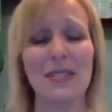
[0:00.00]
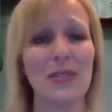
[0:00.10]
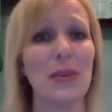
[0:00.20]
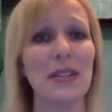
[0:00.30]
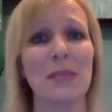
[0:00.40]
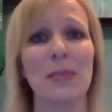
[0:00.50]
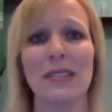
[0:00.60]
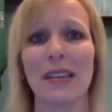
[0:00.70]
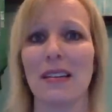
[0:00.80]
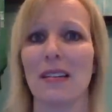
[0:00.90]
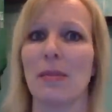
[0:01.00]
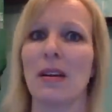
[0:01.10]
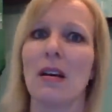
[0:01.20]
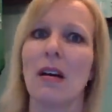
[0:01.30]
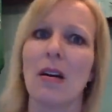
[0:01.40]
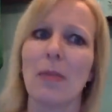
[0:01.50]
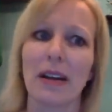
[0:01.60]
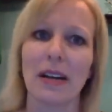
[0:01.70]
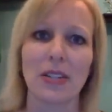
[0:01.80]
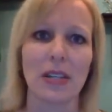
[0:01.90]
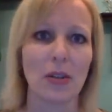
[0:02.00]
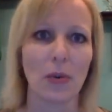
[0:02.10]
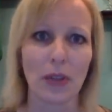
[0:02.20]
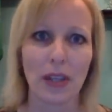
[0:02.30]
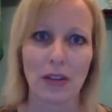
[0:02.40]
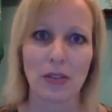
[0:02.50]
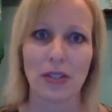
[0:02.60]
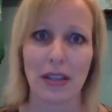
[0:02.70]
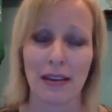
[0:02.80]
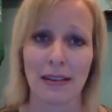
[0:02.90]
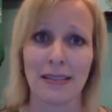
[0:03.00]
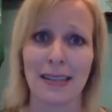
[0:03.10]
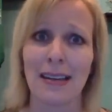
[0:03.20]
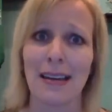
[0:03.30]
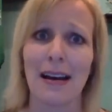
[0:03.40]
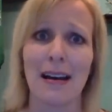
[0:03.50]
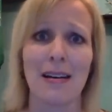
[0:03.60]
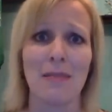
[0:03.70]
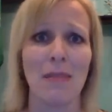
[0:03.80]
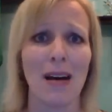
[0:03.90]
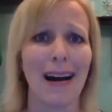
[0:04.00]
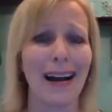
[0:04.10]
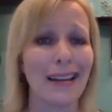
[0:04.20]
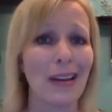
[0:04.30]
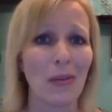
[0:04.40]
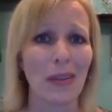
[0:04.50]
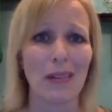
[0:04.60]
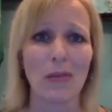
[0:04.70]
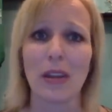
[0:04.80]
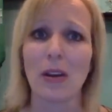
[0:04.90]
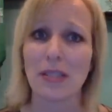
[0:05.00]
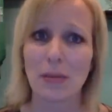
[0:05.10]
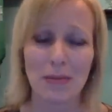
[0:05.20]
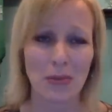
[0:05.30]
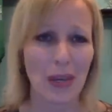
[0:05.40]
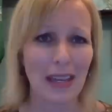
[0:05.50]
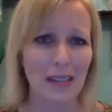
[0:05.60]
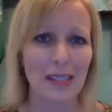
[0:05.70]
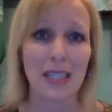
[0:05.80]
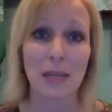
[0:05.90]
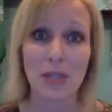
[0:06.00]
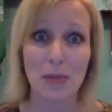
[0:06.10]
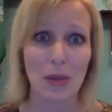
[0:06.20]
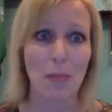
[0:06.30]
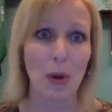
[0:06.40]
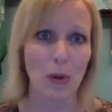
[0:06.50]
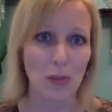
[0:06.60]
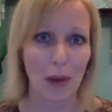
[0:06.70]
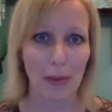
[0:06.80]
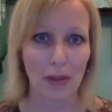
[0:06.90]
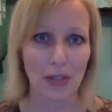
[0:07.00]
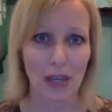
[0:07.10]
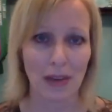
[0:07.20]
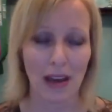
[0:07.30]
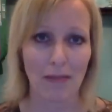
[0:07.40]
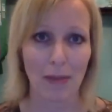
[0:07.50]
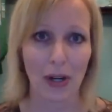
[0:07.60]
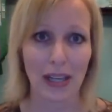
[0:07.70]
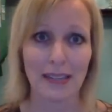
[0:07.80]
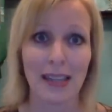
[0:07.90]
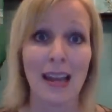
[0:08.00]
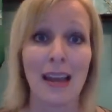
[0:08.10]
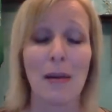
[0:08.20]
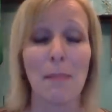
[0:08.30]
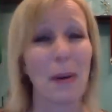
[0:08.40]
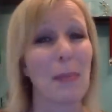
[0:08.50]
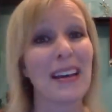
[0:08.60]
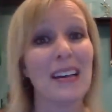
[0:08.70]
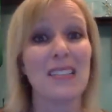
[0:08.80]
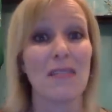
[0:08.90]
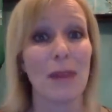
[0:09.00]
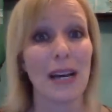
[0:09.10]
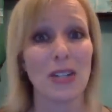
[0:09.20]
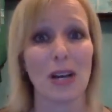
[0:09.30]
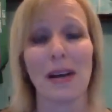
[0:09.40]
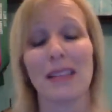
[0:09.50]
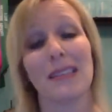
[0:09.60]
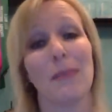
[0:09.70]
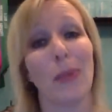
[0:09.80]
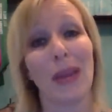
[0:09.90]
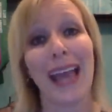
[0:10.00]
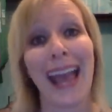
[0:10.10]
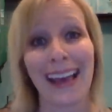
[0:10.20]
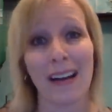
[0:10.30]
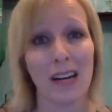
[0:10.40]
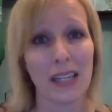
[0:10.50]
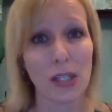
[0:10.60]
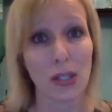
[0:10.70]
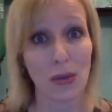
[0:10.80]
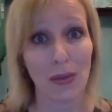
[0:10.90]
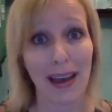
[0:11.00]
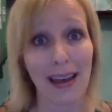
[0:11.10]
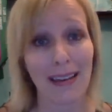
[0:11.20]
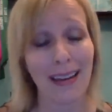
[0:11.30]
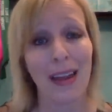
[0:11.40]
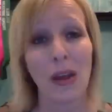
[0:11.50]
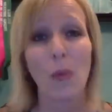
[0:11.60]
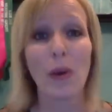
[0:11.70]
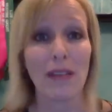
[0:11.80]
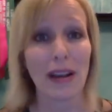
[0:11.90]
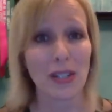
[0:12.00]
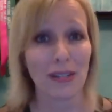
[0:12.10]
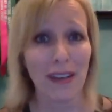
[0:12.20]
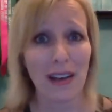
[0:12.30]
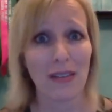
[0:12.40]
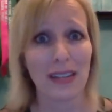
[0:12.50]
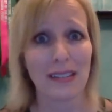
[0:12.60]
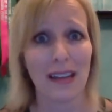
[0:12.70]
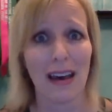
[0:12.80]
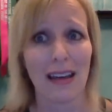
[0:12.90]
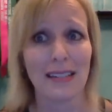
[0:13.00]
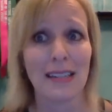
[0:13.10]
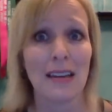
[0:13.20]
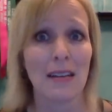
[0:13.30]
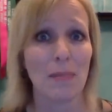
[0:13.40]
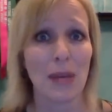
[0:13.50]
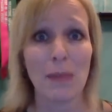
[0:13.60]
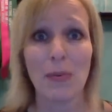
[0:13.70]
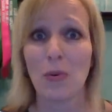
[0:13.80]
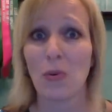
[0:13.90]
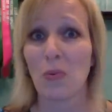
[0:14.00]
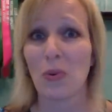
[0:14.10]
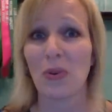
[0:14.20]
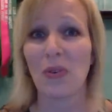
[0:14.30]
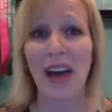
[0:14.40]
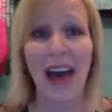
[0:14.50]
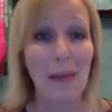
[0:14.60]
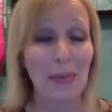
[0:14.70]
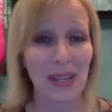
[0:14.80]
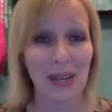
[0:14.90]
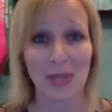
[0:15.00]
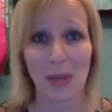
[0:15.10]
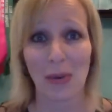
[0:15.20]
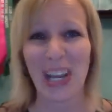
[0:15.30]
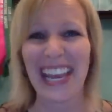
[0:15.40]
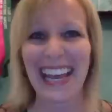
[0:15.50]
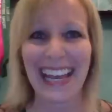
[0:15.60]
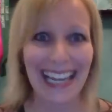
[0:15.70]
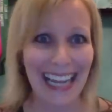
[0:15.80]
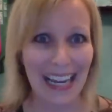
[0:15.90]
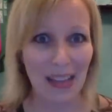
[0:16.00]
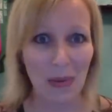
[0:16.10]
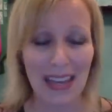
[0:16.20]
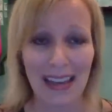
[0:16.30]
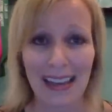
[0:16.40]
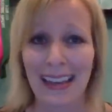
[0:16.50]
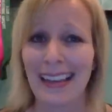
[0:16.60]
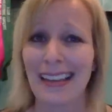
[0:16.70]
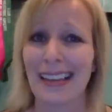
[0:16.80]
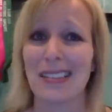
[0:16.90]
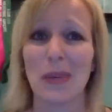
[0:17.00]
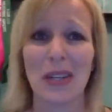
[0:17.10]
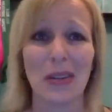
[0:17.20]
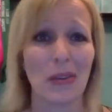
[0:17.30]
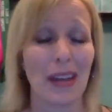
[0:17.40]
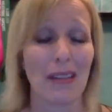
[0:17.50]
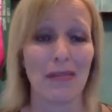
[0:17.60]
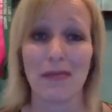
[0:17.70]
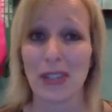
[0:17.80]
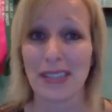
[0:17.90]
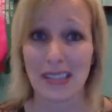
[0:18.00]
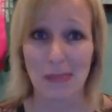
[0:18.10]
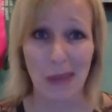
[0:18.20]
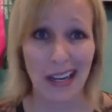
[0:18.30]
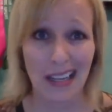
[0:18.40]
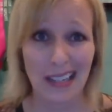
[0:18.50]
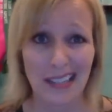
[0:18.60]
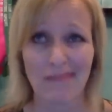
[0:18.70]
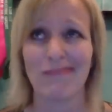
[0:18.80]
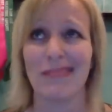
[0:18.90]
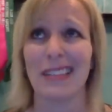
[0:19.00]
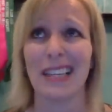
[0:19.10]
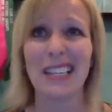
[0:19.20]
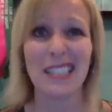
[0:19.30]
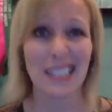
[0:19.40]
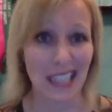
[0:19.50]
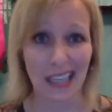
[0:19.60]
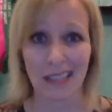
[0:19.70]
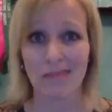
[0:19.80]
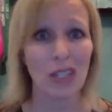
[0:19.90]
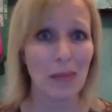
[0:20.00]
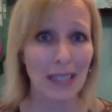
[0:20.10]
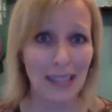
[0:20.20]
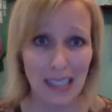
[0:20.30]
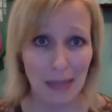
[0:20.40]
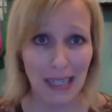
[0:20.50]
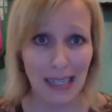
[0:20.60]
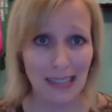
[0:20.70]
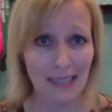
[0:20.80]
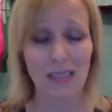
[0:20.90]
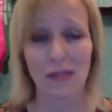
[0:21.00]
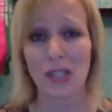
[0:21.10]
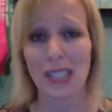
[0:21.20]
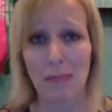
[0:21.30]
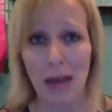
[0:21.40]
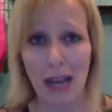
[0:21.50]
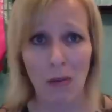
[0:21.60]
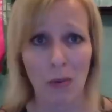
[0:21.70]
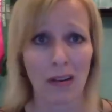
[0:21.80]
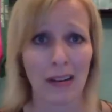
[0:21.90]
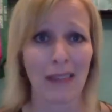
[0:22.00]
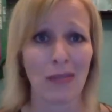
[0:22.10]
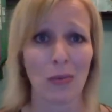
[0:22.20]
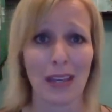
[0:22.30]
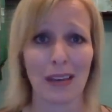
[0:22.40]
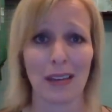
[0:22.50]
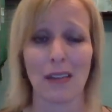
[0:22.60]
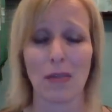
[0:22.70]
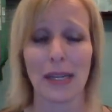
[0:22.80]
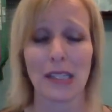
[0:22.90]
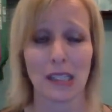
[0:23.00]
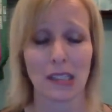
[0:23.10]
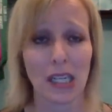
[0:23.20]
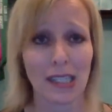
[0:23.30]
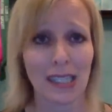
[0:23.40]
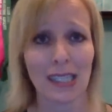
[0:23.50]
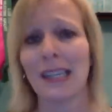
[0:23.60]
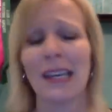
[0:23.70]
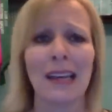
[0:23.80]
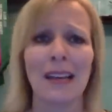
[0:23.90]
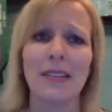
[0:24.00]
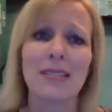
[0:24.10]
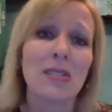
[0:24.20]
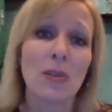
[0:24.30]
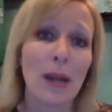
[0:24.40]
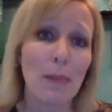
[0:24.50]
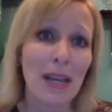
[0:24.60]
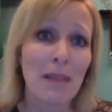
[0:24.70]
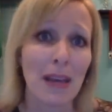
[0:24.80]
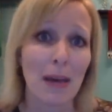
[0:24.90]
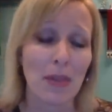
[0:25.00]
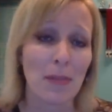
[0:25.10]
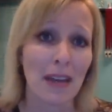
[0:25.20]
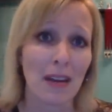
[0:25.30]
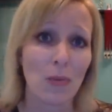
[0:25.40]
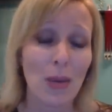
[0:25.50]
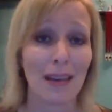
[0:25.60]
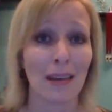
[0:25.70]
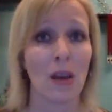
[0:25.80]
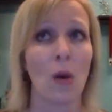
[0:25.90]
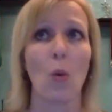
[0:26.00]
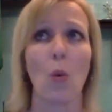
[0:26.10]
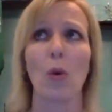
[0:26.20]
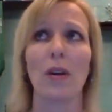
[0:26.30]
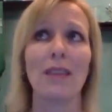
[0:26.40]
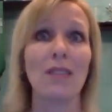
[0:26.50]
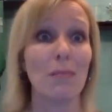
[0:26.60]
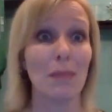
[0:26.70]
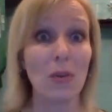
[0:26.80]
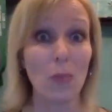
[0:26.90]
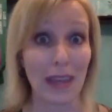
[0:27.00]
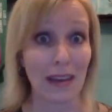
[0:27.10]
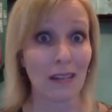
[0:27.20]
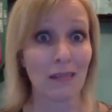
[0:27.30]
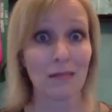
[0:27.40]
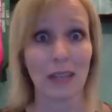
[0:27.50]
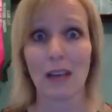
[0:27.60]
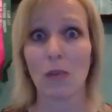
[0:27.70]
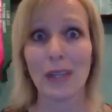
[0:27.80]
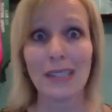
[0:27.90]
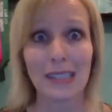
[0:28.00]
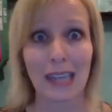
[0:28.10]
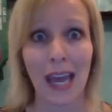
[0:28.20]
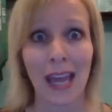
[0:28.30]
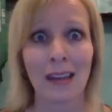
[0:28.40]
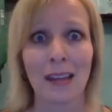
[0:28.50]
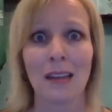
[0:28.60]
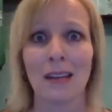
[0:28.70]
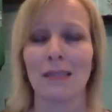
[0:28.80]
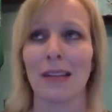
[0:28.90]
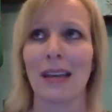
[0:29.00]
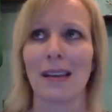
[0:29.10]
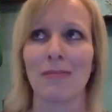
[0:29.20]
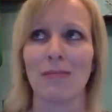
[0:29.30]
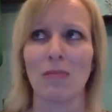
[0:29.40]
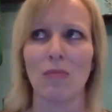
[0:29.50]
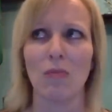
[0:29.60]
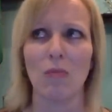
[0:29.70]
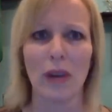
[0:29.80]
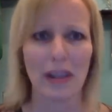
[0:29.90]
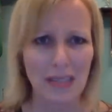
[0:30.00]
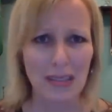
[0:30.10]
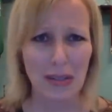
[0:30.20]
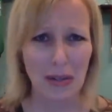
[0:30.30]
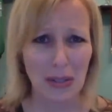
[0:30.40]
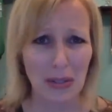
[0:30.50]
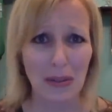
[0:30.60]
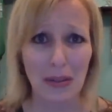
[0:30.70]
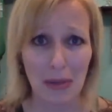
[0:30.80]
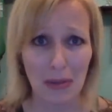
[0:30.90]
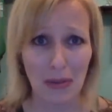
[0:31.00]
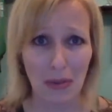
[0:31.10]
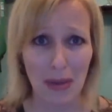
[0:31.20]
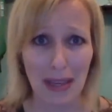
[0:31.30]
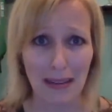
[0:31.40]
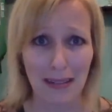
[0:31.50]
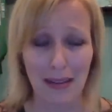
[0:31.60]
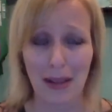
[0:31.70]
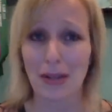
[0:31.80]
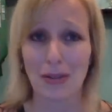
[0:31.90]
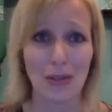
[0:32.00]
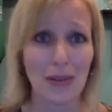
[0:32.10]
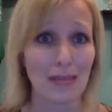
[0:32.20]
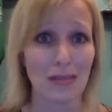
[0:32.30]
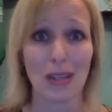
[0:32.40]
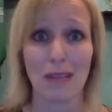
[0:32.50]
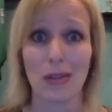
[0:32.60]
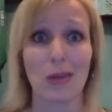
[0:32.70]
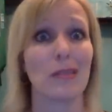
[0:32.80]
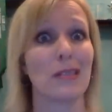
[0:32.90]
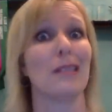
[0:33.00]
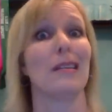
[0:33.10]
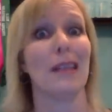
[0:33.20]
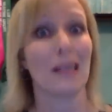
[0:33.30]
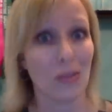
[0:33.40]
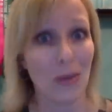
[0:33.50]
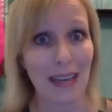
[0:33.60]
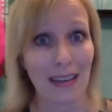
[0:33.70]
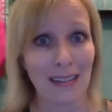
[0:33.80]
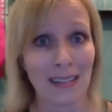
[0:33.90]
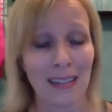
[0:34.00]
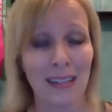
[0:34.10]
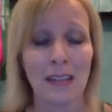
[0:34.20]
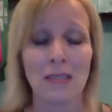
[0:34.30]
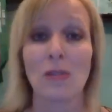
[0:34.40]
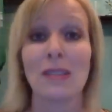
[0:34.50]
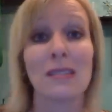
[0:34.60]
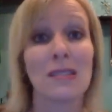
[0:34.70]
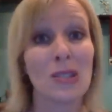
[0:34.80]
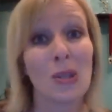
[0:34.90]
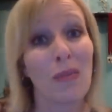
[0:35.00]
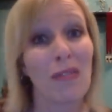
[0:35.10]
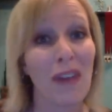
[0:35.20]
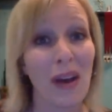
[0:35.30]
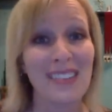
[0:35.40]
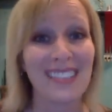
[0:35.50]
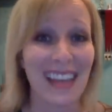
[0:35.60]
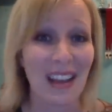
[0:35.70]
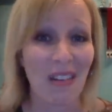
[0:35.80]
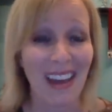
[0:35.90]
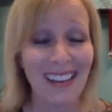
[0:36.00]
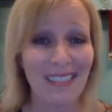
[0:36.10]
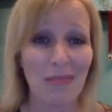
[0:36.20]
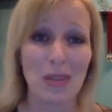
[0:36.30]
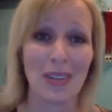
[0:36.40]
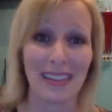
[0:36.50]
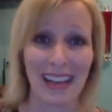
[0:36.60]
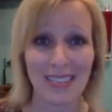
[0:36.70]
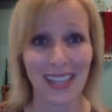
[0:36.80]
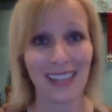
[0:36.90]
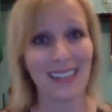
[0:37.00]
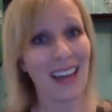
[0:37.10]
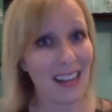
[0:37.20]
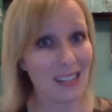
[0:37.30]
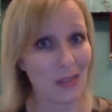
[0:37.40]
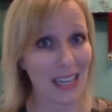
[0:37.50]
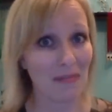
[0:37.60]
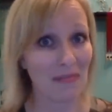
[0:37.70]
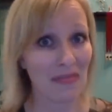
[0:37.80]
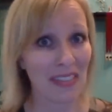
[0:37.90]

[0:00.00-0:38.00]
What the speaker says: So you could simply say to them, oh my gosh, I totally understand. I know that, sometimes weekends seem to be the most popular time to have parties, but because of my job, I simply cannot do that. What I've actually found is that people will happily come to a party any night of the week because we all know, like, for instance, Mondays, they stink. Nobody likes Mondays. It's first day back at work after a weekend. Everybody's exhausted. This is a great pick-me-up at the beginning of the week or even midweek, like a Wednesday. Like, what else is there to do in the middle of the week? All you're doing is looking forward to the next weekend. So this is a super fun segue between last weekend and next weekend.